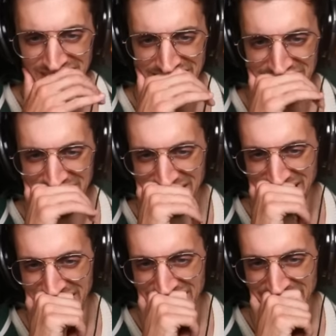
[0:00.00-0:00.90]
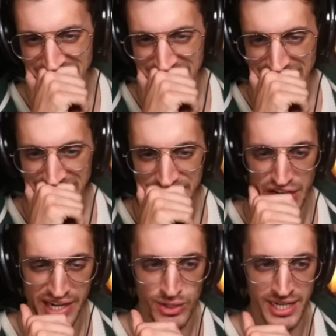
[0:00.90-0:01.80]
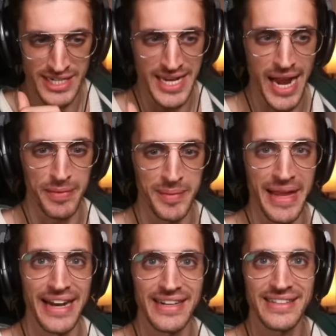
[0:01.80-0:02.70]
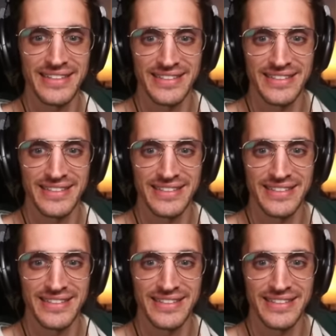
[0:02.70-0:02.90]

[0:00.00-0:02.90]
Oh, God. Django's gonna stop him, yeah?